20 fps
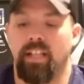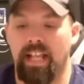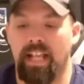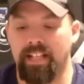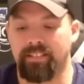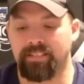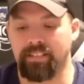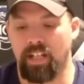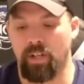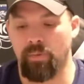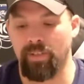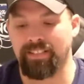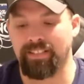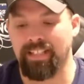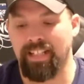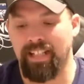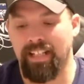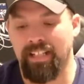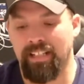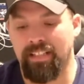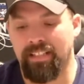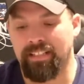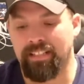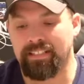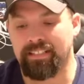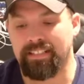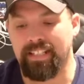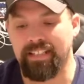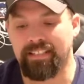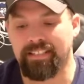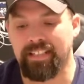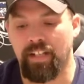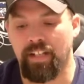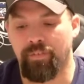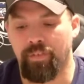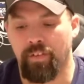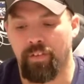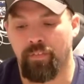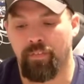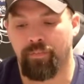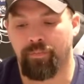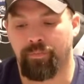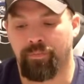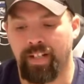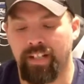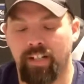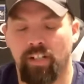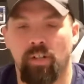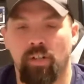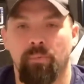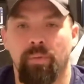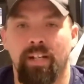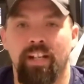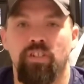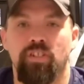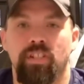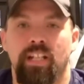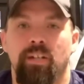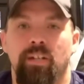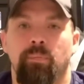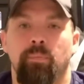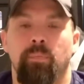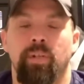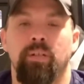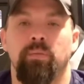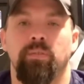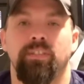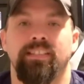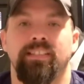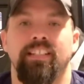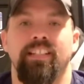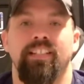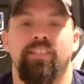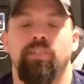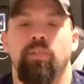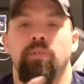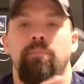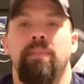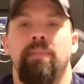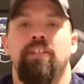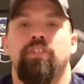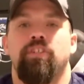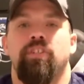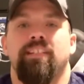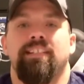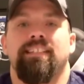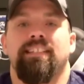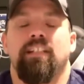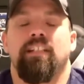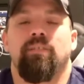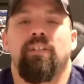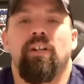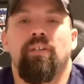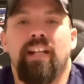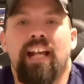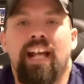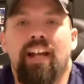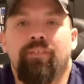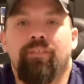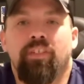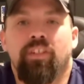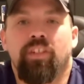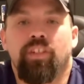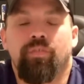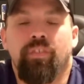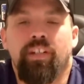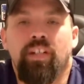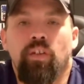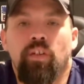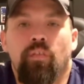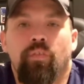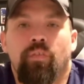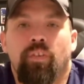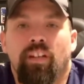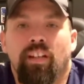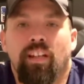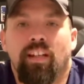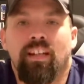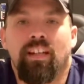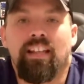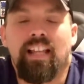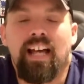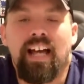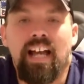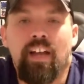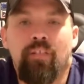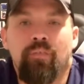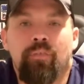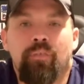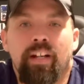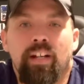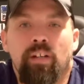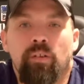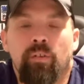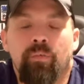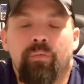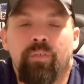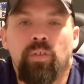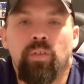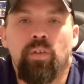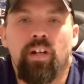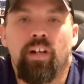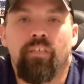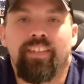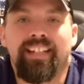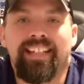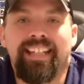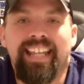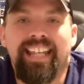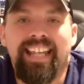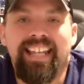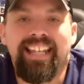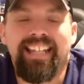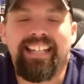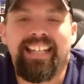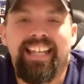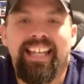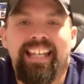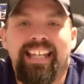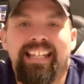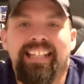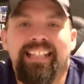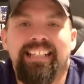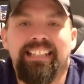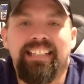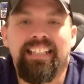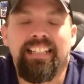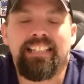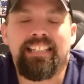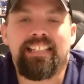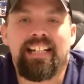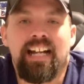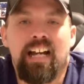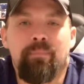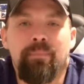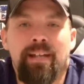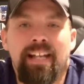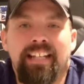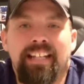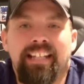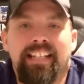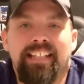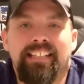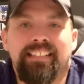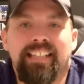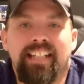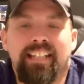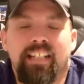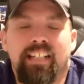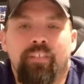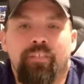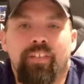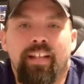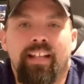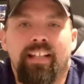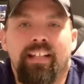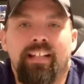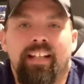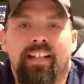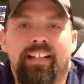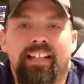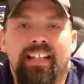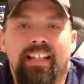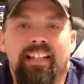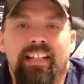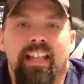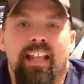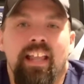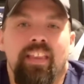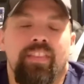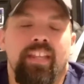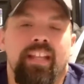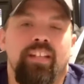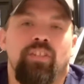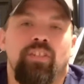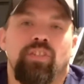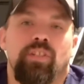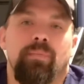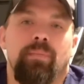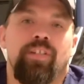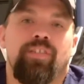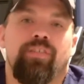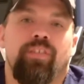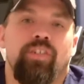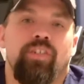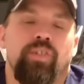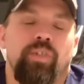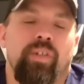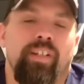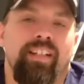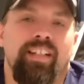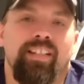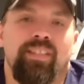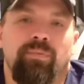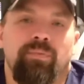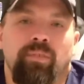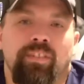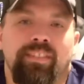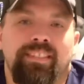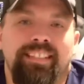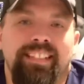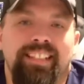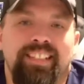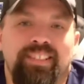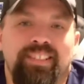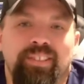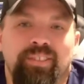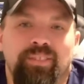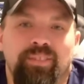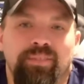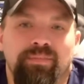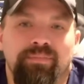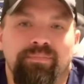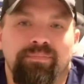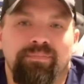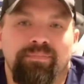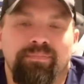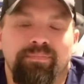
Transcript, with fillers: as always, Stay safe, fire on range, and we will see you soon. Make sure you stick around after this video for the live fire review of the Canik Elite Combat Executive. Again, thank you so much for joining us. We'll see you soon.